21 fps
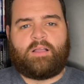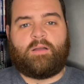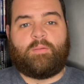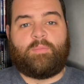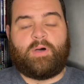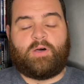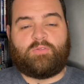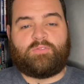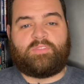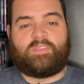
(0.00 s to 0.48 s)

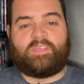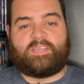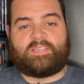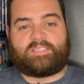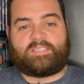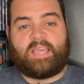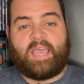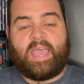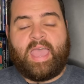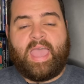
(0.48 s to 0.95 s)
about
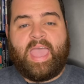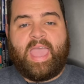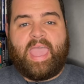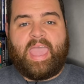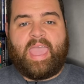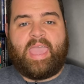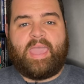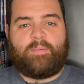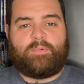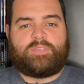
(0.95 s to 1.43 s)
this
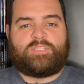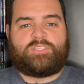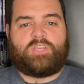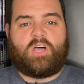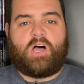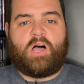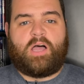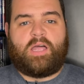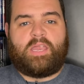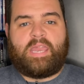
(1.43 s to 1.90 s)

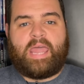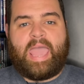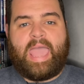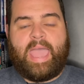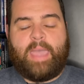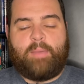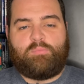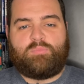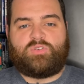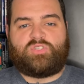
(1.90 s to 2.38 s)
Amazon
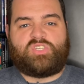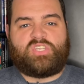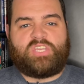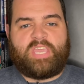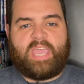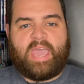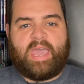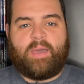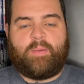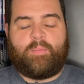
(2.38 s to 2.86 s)

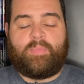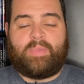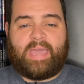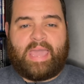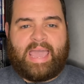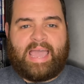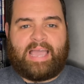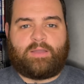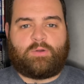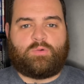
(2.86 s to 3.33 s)
MGM
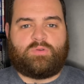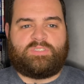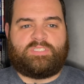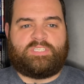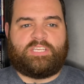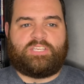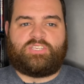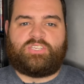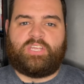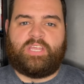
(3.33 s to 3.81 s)

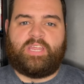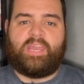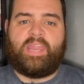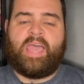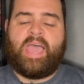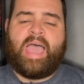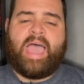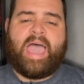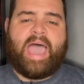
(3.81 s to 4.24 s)
acquisition,